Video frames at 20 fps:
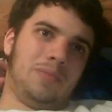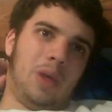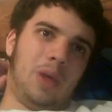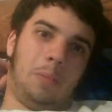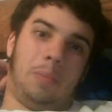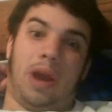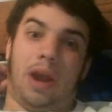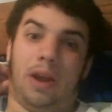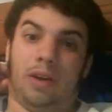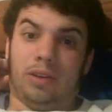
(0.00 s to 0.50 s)

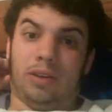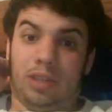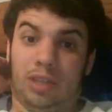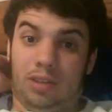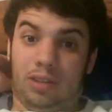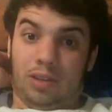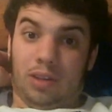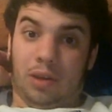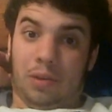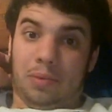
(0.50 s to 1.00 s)

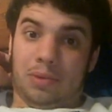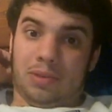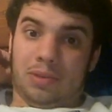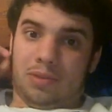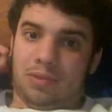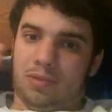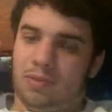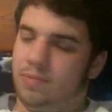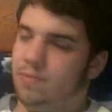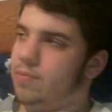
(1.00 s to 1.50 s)
Apparently, there
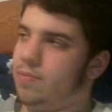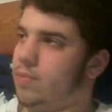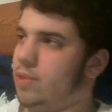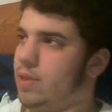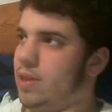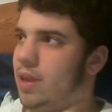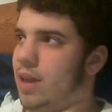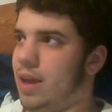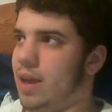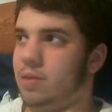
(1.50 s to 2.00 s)
was
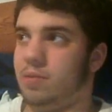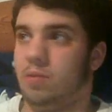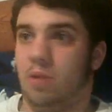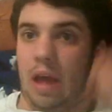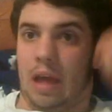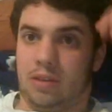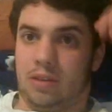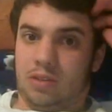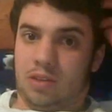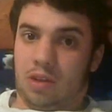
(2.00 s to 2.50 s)

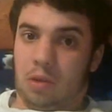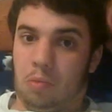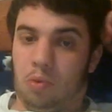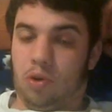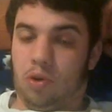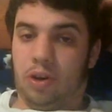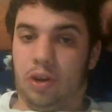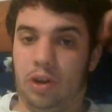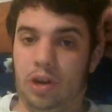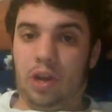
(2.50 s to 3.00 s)
at some
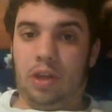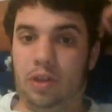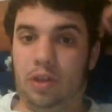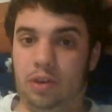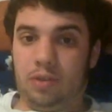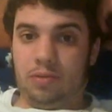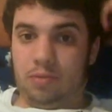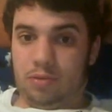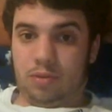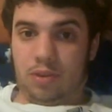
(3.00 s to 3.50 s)
point or
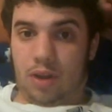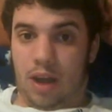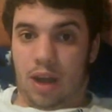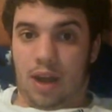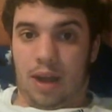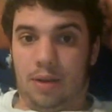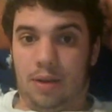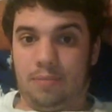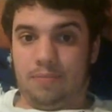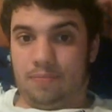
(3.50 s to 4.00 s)
another
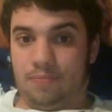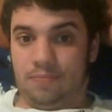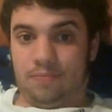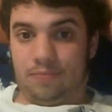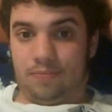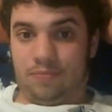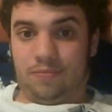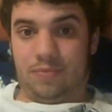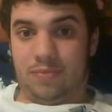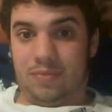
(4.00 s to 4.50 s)

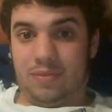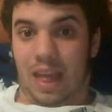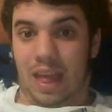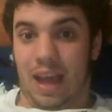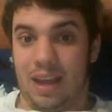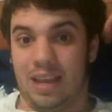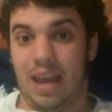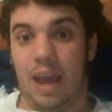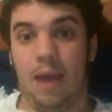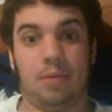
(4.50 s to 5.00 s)

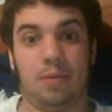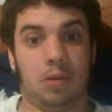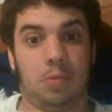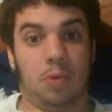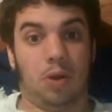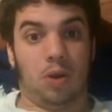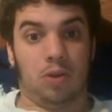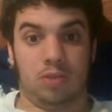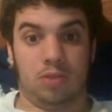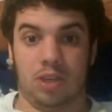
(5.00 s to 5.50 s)
that Gabe
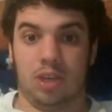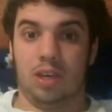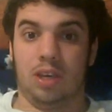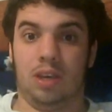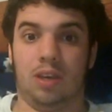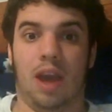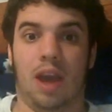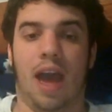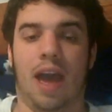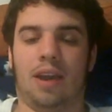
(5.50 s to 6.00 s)

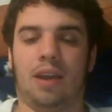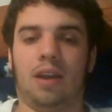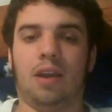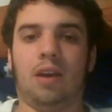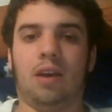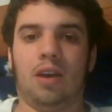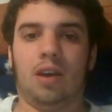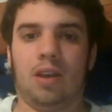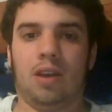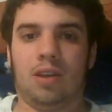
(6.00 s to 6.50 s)
Sapolsky had
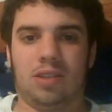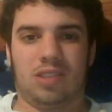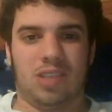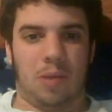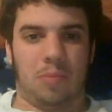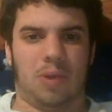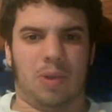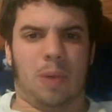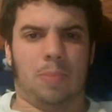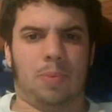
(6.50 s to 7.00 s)

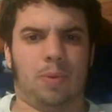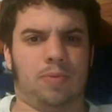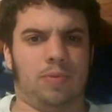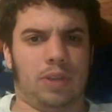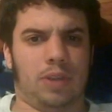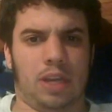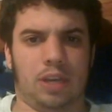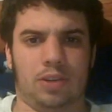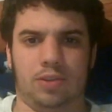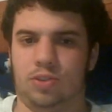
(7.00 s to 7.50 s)
some type of
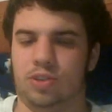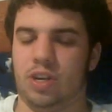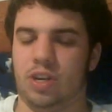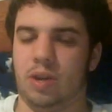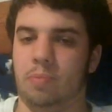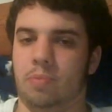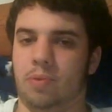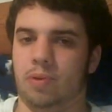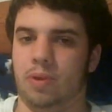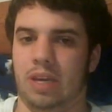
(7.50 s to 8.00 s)

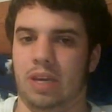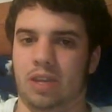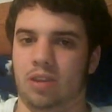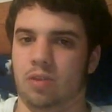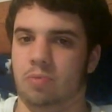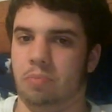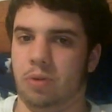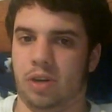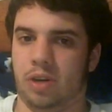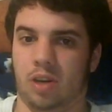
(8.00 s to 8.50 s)
relationship,
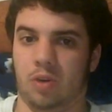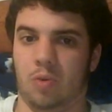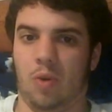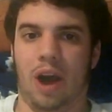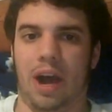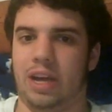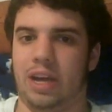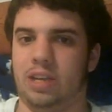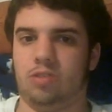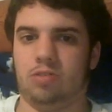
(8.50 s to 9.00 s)
either
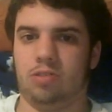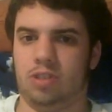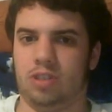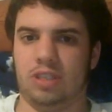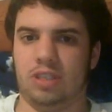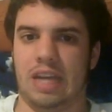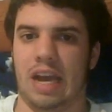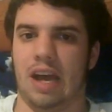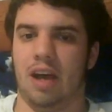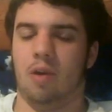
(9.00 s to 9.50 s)
booking-wise or
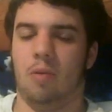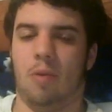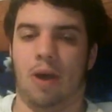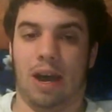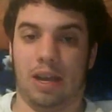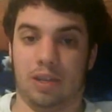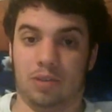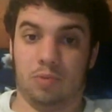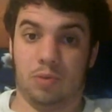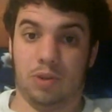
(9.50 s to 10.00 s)
just
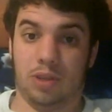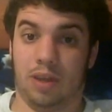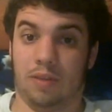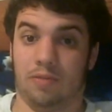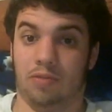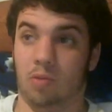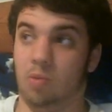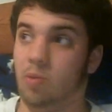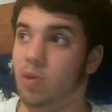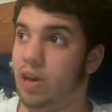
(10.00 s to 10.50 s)
talent-wise, with
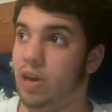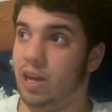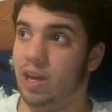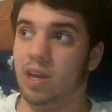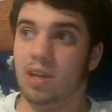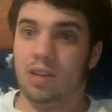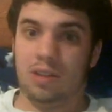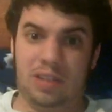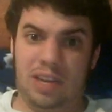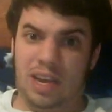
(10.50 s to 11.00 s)
FWA.
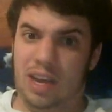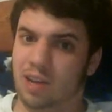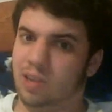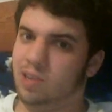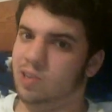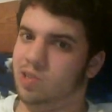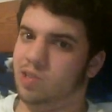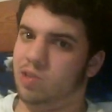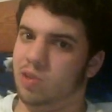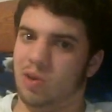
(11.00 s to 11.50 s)

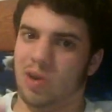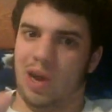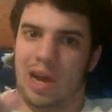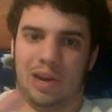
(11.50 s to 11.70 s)
Talent is true.